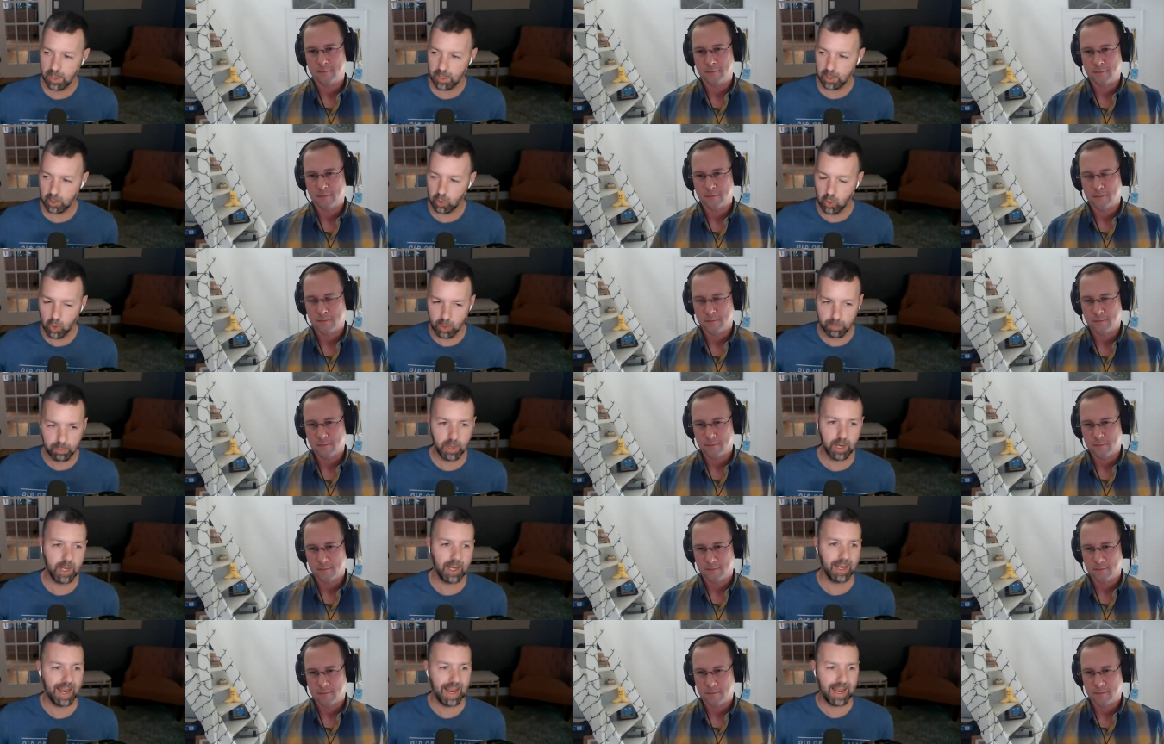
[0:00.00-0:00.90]

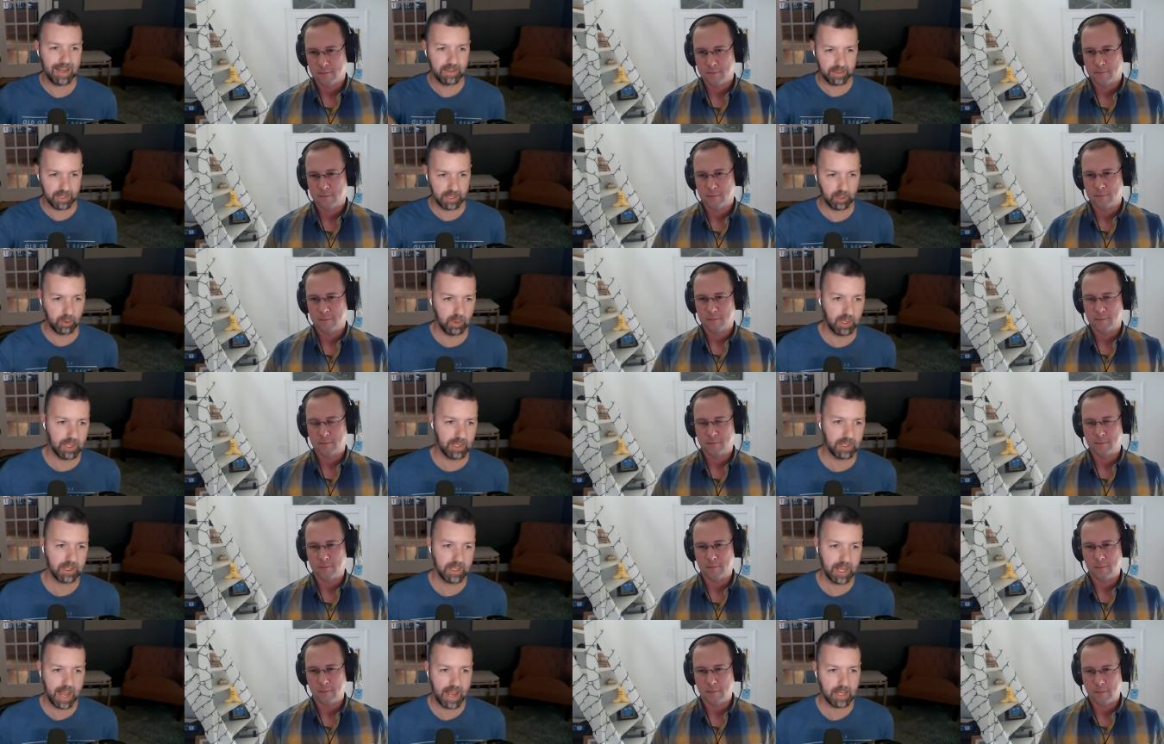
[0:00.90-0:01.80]
Speaker 1: incorporating
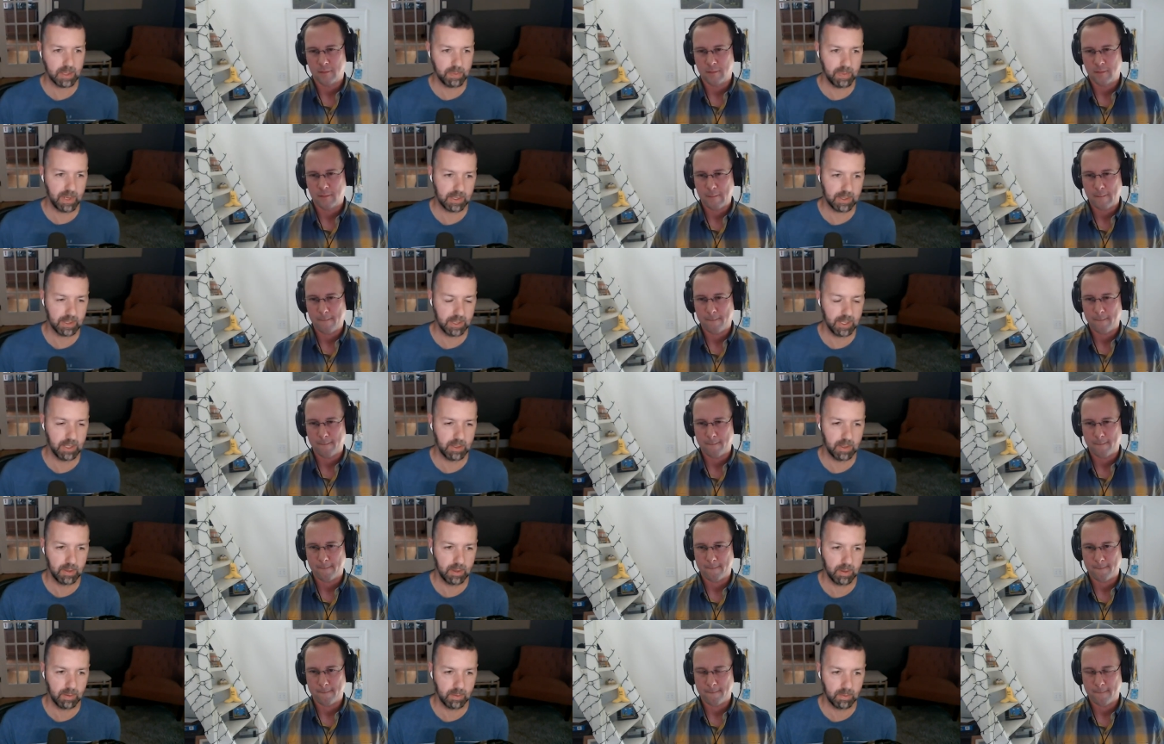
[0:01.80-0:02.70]
asynchronous aspects
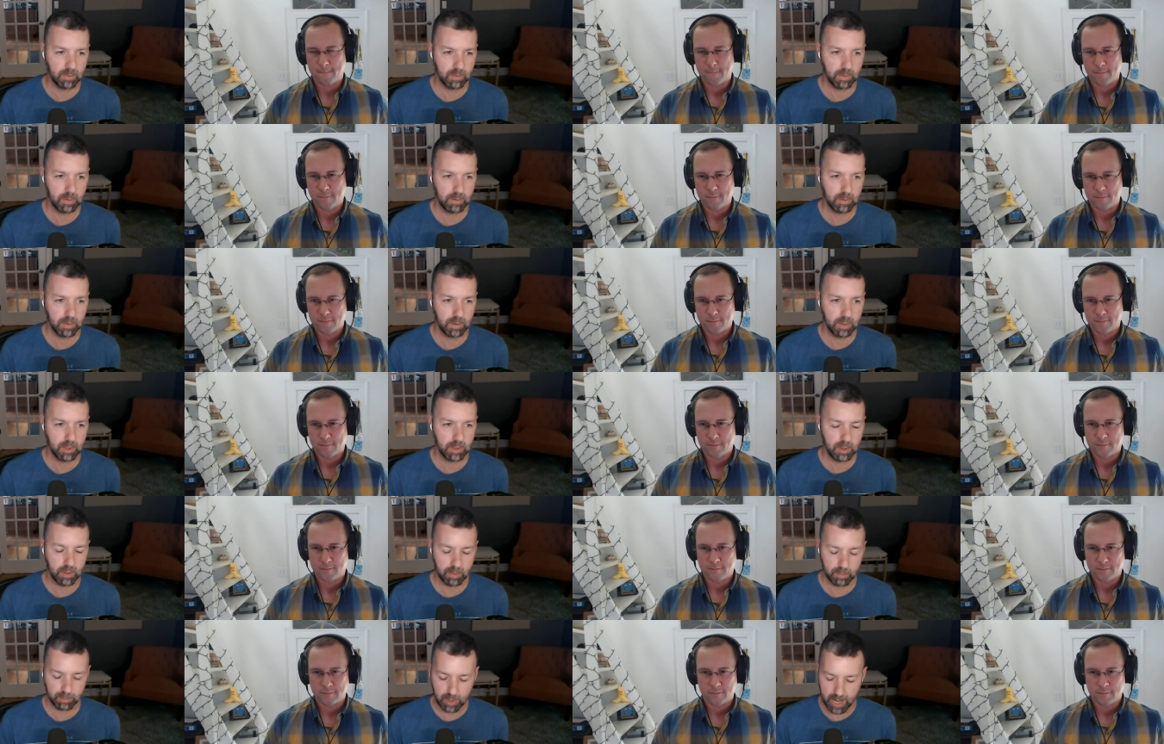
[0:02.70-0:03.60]
into their
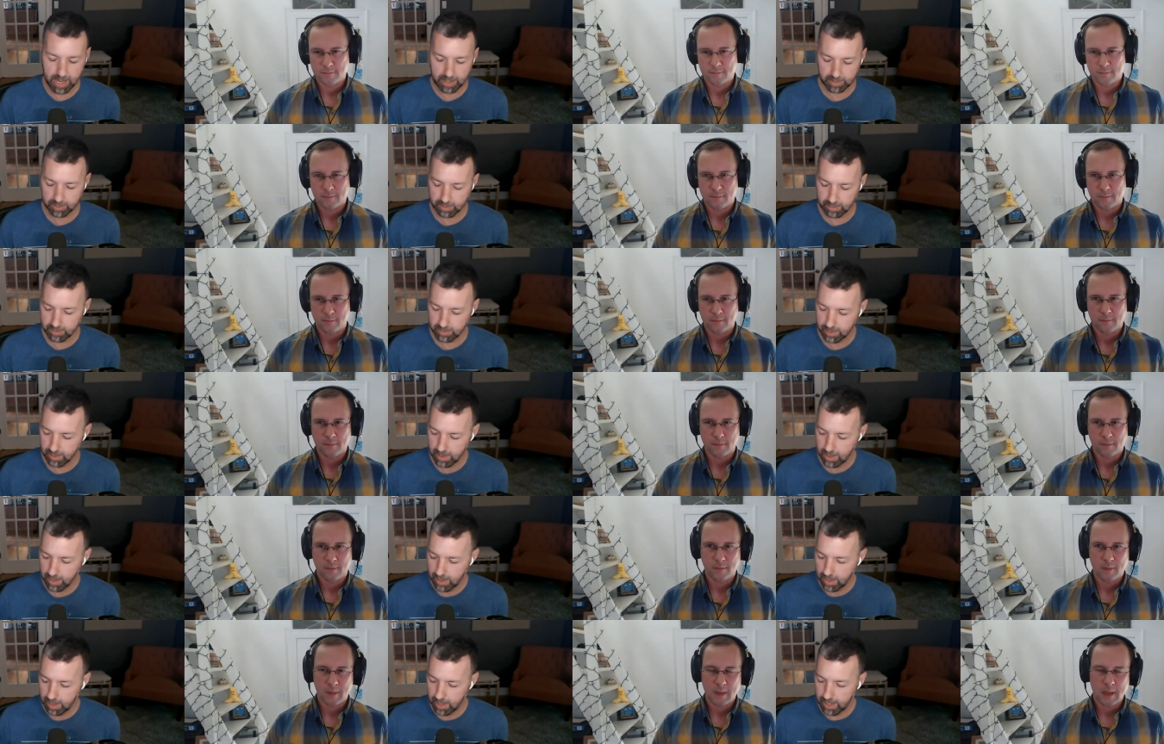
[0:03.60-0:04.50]
into their practice
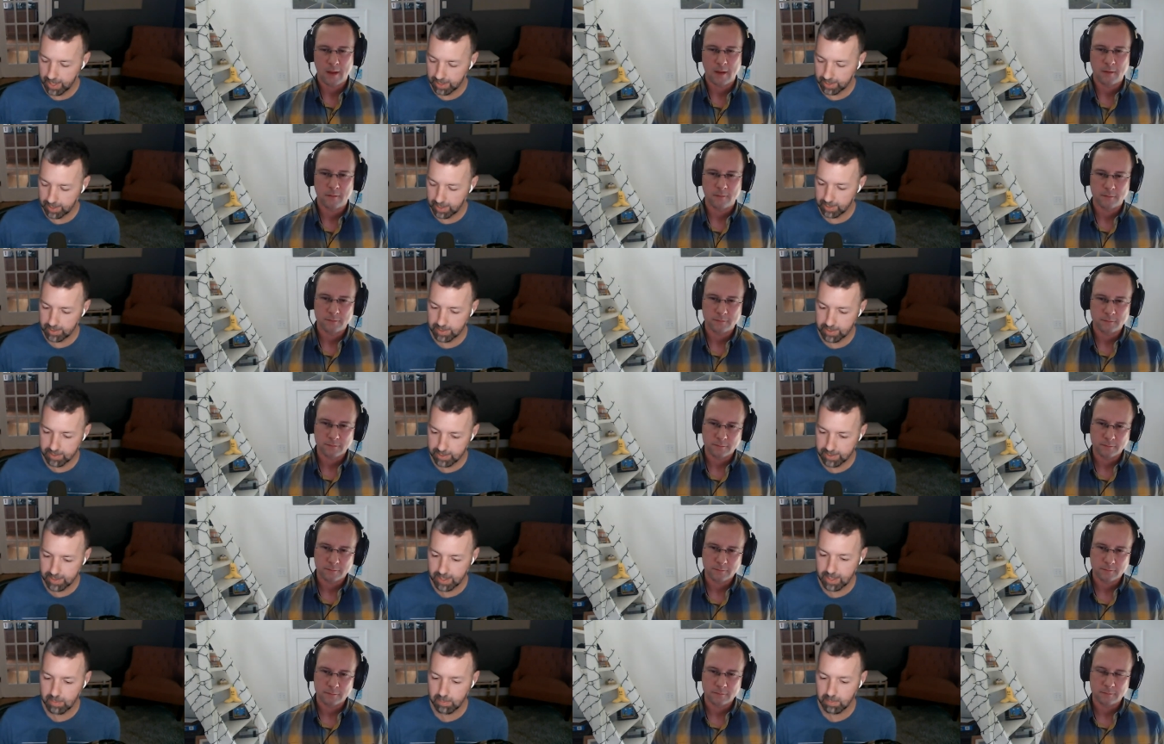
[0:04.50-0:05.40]
it can
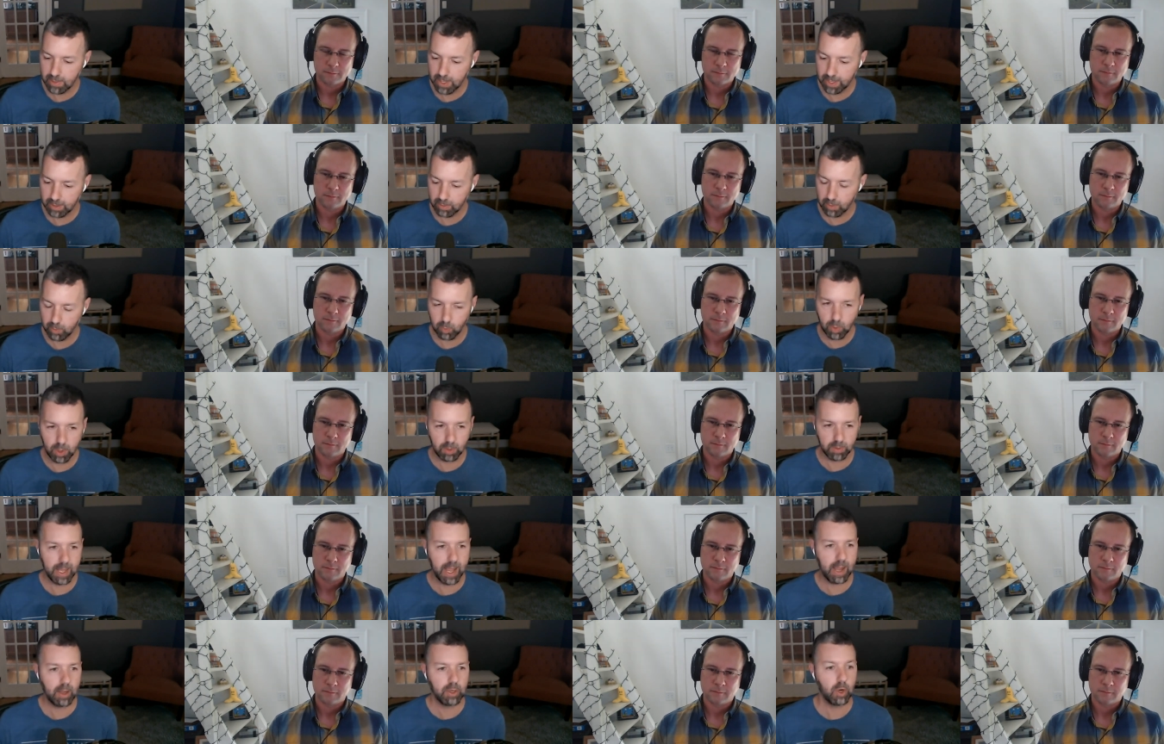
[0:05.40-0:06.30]
seem like
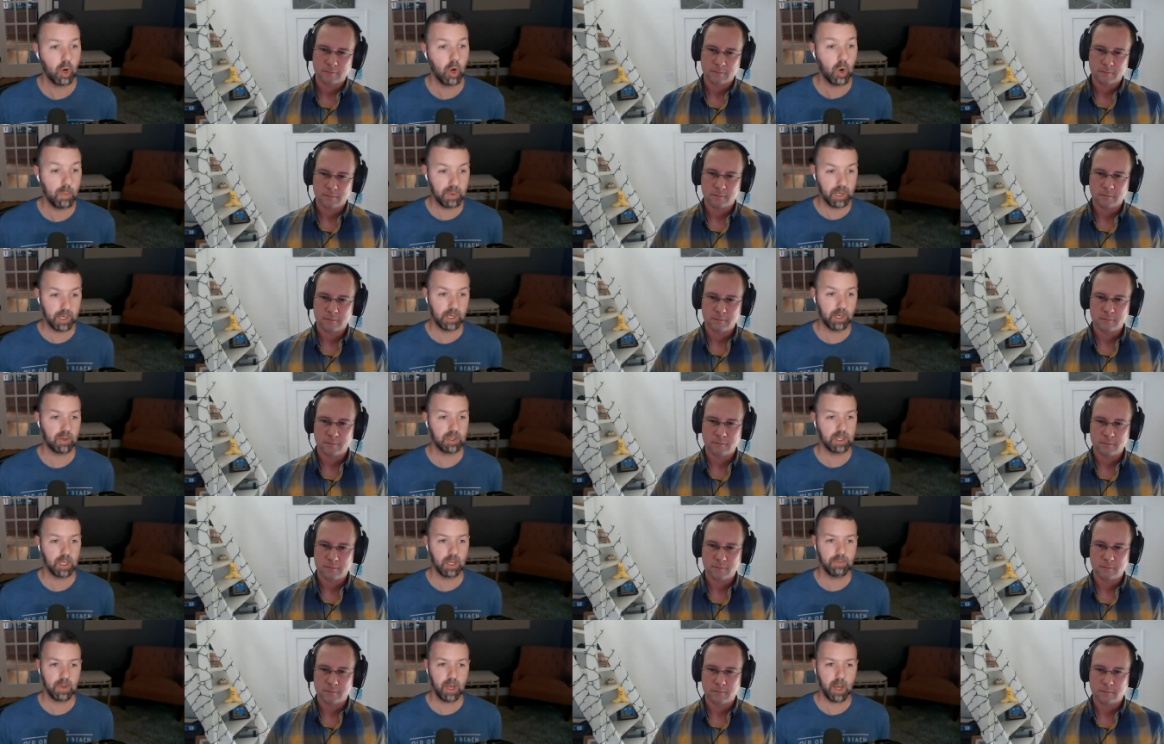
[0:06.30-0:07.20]
well now you're opening
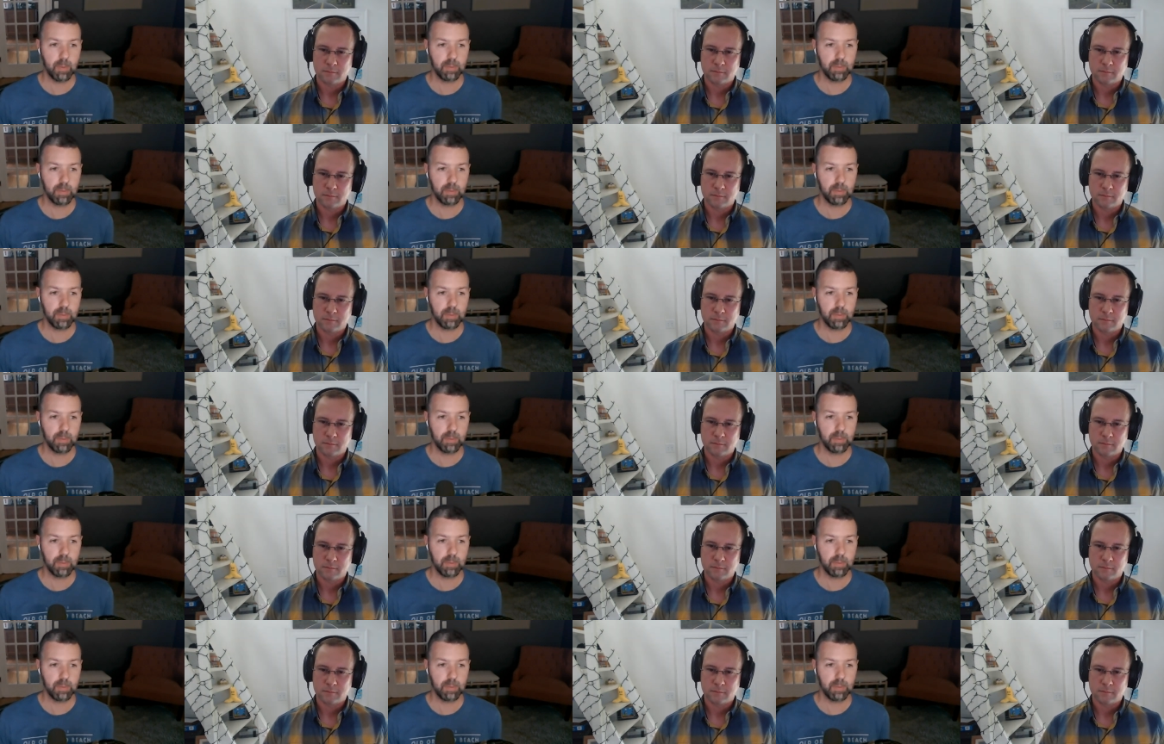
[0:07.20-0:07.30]
yourself